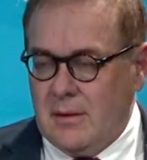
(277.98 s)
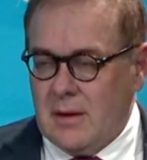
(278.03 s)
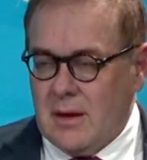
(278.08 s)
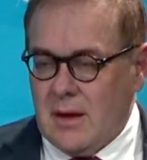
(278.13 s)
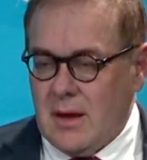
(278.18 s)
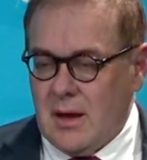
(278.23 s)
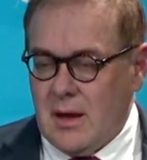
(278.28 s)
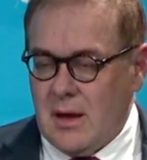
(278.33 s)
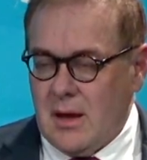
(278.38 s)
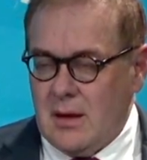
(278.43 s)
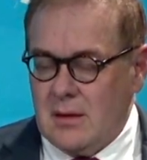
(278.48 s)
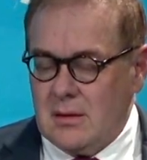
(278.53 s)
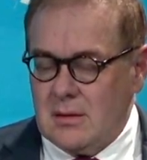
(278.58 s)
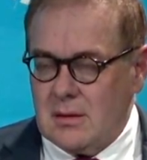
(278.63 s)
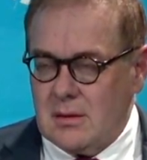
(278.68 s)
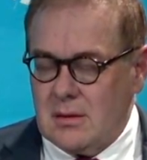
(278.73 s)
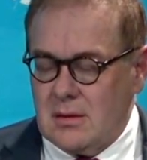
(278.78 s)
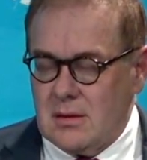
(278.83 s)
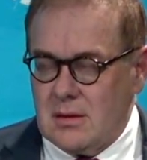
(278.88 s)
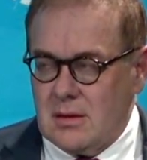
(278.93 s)
uh,
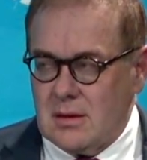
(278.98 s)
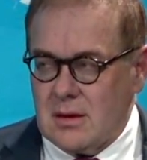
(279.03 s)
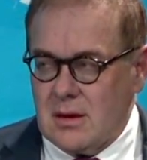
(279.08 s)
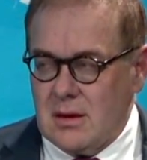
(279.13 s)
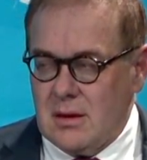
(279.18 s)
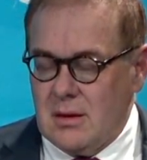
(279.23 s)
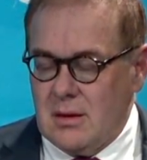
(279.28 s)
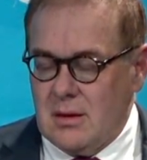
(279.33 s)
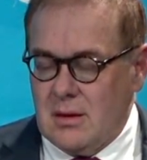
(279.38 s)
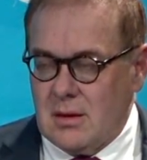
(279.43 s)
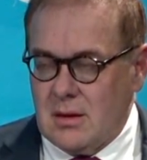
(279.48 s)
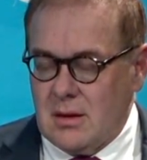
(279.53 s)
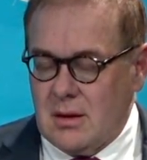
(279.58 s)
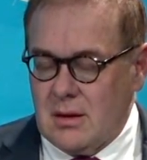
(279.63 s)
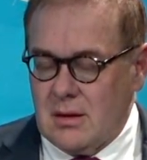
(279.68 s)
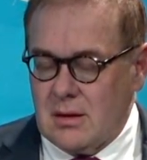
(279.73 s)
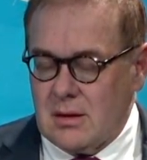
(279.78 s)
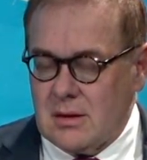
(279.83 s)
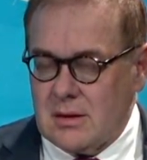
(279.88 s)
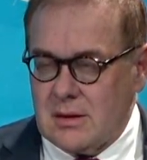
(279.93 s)

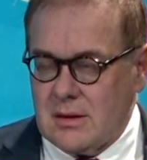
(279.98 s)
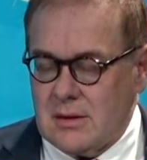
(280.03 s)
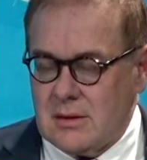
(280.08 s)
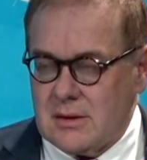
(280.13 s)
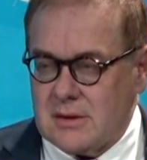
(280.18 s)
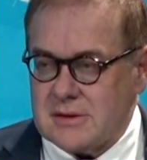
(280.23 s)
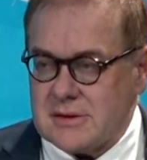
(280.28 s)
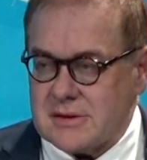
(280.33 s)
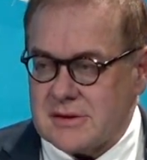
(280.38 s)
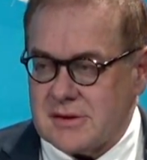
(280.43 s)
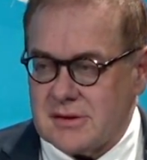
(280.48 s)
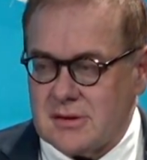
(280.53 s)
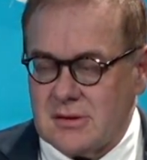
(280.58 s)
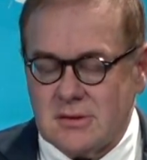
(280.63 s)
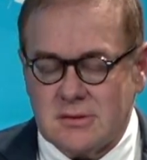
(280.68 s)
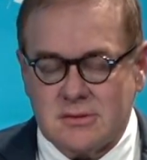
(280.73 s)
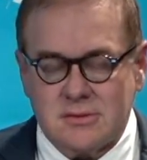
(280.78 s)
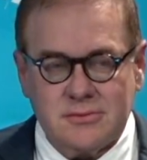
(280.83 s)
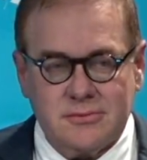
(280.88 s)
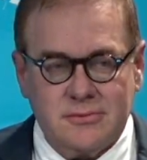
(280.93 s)
are
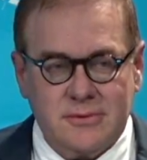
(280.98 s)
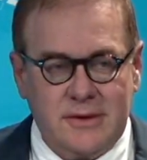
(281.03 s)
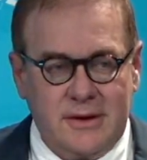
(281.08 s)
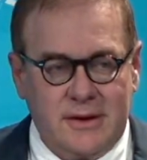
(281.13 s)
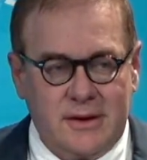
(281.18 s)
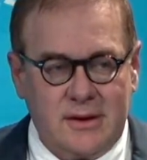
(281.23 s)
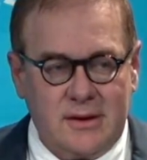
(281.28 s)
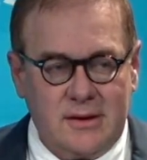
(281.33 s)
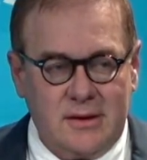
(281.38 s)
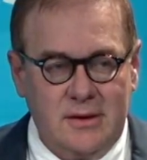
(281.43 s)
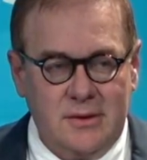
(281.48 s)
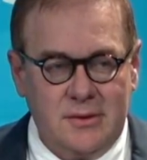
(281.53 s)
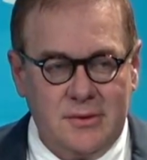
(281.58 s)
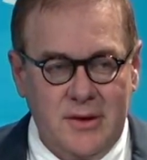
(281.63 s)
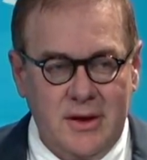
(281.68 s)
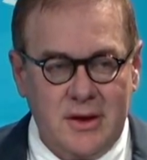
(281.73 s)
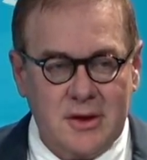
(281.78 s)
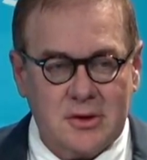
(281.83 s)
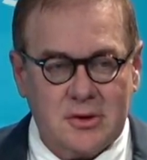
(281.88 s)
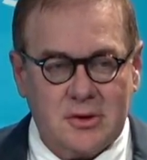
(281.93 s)
concerned with
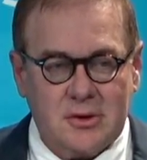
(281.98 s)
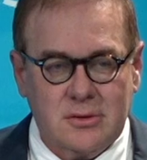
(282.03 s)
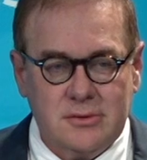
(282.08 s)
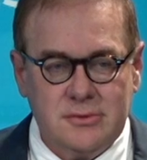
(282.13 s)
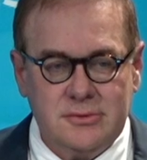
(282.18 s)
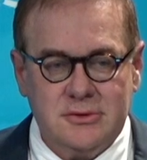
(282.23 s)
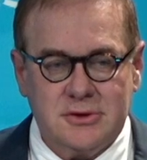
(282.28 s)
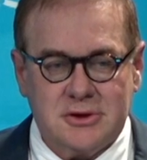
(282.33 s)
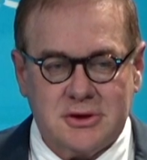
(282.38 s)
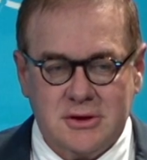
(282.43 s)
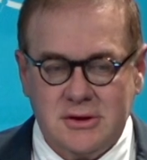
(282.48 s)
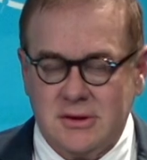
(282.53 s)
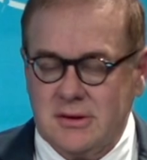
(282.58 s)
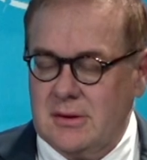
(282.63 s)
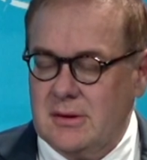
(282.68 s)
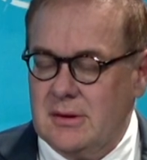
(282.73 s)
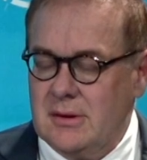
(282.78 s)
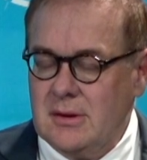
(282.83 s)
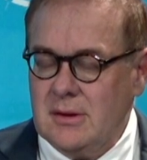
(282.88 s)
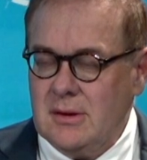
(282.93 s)

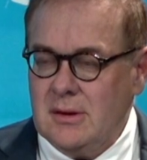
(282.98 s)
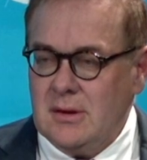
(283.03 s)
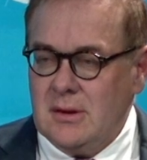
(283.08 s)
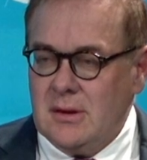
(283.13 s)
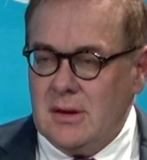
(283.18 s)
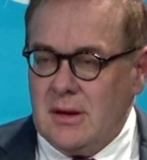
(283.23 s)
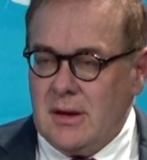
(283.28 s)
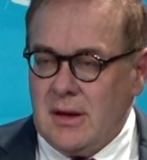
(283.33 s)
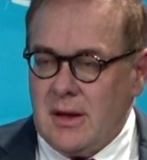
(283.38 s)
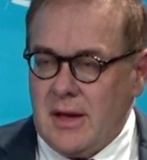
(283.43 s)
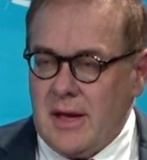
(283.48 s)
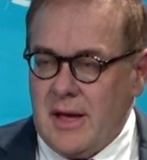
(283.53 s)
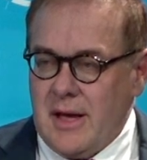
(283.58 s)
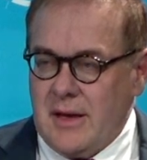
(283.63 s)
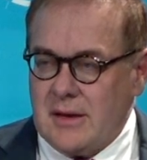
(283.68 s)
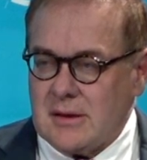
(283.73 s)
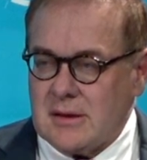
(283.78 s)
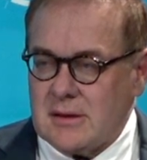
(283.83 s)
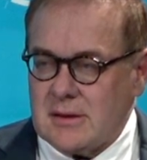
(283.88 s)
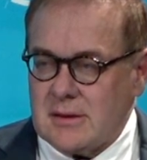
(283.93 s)
inclusion
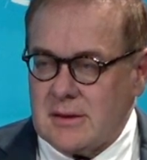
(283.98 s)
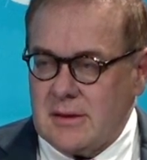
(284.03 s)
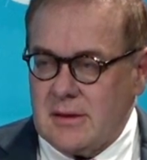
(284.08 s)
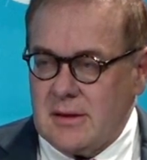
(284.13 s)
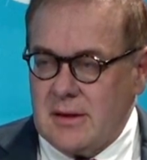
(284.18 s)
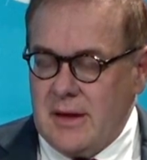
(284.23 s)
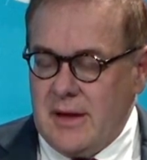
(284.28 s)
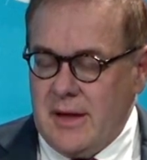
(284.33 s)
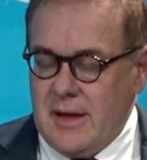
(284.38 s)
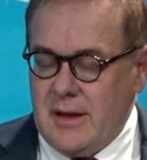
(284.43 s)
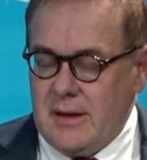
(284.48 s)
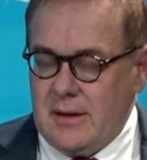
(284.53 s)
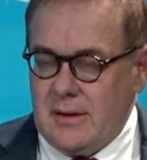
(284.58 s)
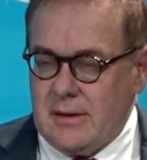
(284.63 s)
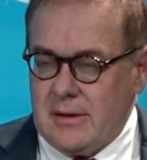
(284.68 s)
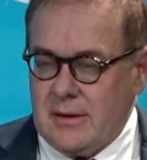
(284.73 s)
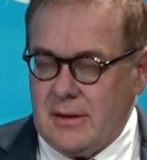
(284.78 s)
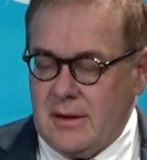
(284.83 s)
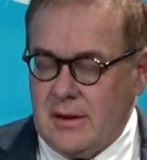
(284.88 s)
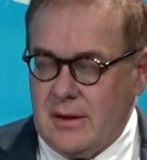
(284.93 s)
and
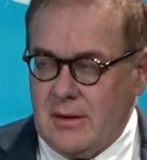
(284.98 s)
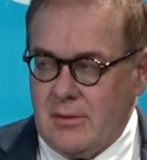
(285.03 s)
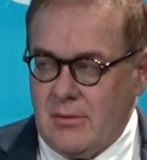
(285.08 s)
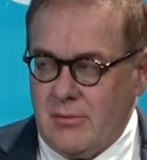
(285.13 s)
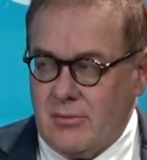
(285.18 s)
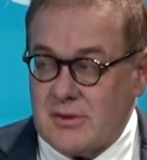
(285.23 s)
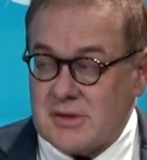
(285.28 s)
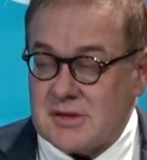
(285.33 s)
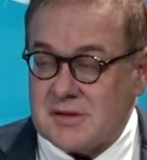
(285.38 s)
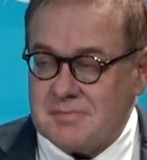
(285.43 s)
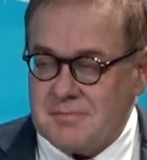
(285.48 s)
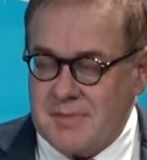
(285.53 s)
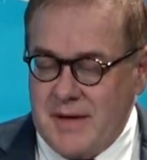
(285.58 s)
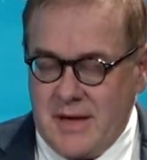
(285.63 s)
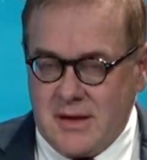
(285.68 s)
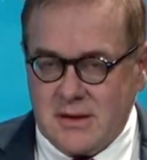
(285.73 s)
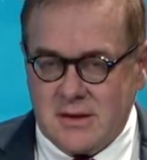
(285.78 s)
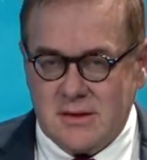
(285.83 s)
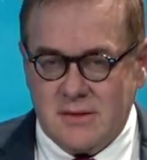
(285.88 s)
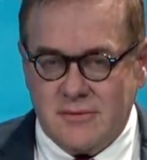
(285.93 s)
and uh,
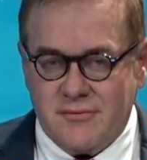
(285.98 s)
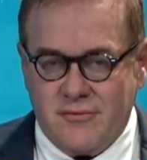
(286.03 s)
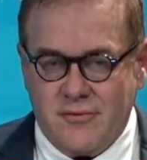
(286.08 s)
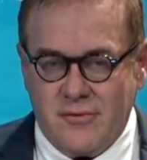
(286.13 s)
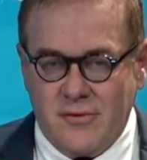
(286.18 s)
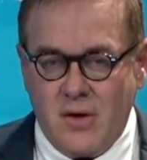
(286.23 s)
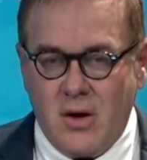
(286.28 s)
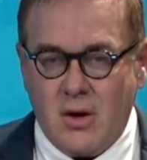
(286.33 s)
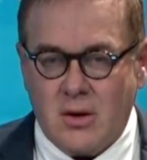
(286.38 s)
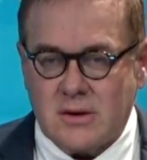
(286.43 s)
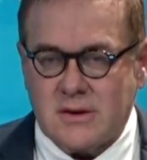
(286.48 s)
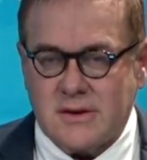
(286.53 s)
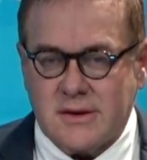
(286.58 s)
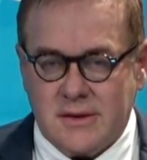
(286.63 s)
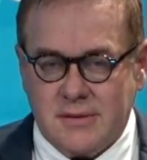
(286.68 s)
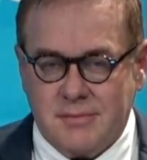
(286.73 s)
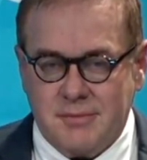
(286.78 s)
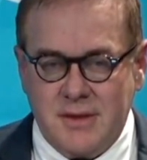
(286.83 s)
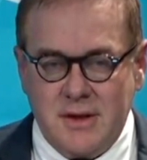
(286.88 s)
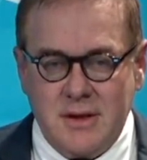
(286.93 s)
respect for
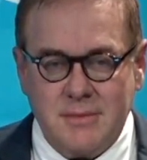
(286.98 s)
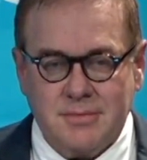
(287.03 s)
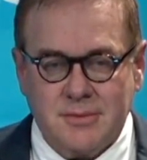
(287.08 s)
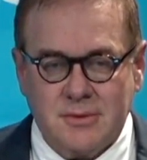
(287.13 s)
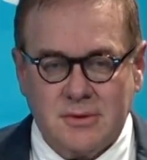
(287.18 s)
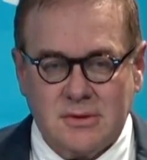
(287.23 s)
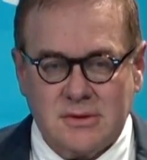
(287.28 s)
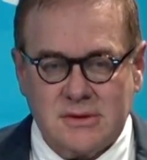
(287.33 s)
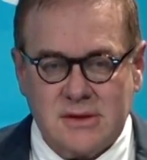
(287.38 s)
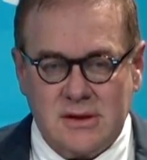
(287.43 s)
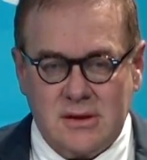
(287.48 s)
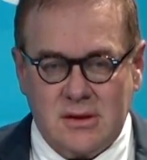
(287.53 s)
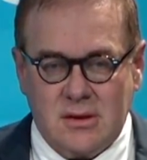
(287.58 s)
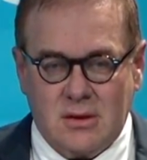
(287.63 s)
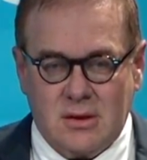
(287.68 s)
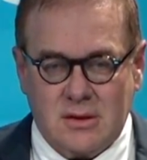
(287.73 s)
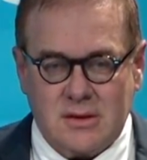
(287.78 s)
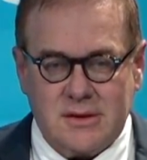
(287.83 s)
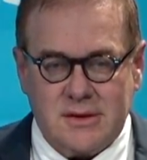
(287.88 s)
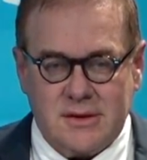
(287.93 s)
Arctic peoples and
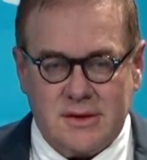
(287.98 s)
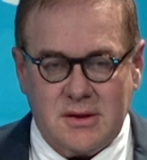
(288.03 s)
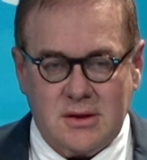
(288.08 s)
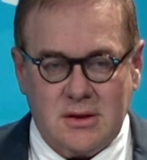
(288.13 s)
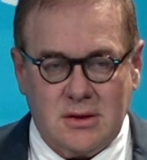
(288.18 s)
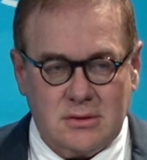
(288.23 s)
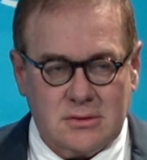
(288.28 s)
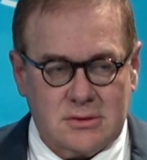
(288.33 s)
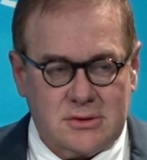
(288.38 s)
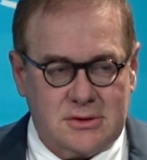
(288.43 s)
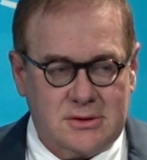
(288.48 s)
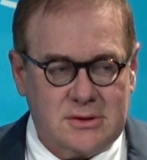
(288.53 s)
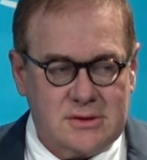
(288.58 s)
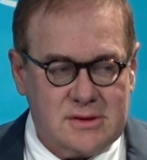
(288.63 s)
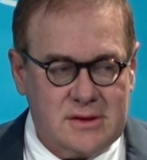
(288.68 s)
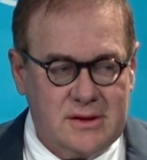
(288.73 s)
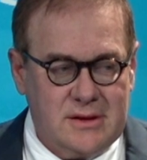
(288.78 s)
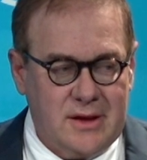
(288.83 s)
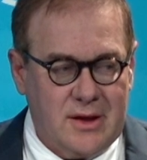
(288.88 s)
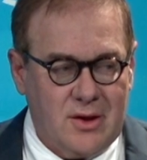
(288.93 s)
Arctic
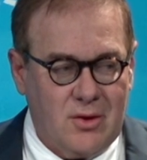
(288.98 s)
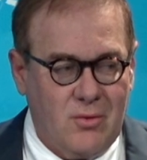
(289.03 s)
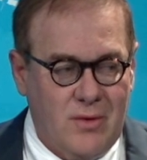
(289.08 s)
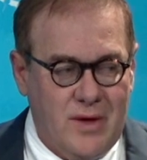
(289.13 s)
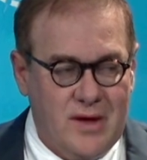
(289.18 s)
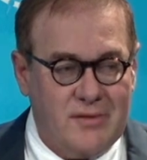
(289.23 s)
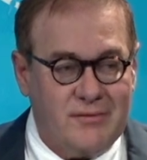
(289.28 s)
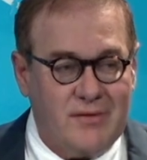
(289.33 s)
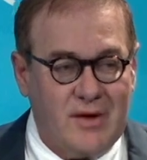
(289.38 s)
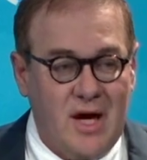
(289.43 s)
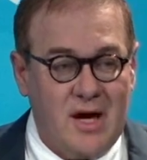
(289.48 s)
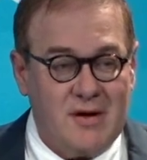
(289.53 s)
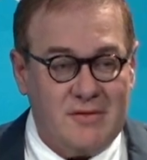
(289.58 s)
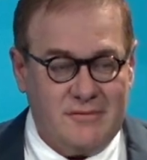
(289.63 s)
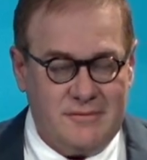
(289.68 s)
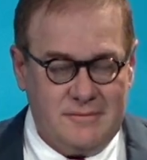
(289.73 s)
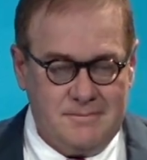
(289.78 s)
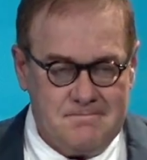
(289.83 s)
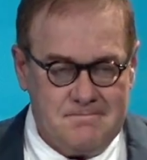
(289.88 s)
cultures and their way of life.